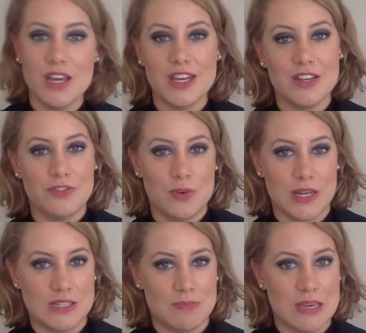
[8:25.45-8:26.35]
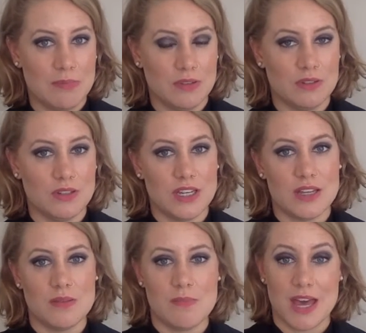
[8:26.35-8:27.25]
influence people
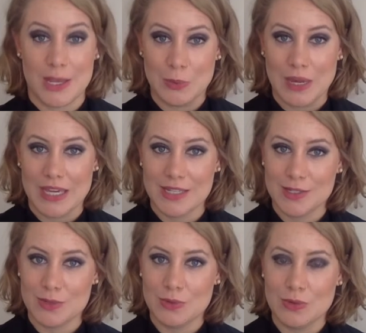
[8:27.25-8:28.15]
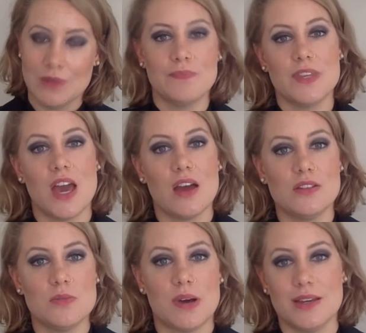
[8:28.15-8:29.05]
in bad ways to
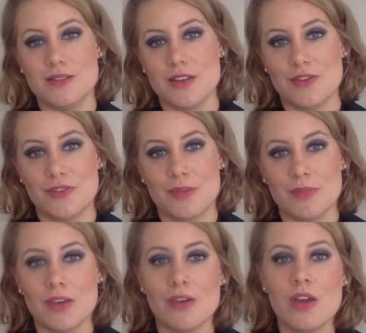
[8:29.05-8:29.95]
buy stuff from you.